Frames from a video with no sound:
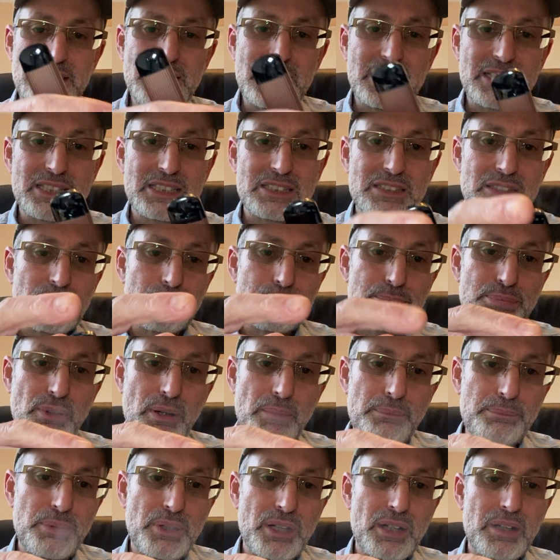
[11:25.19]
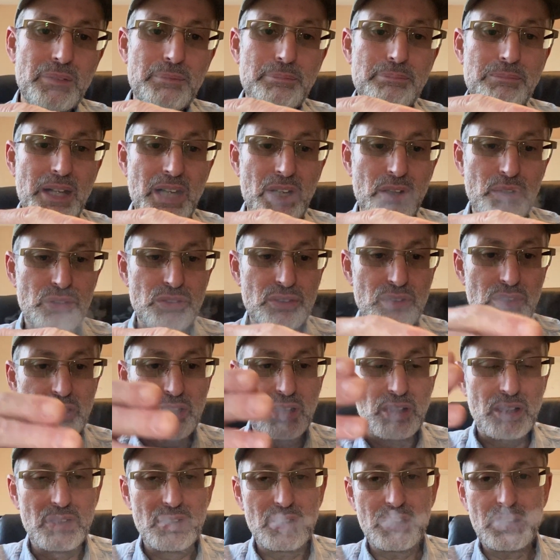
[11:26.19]
This is a proper mouth to
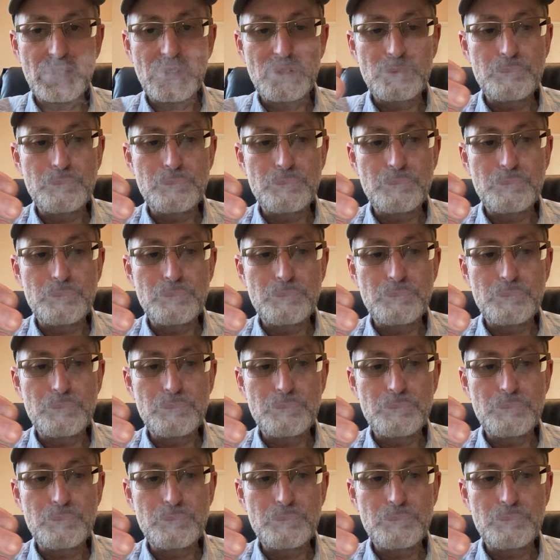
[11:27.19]
long,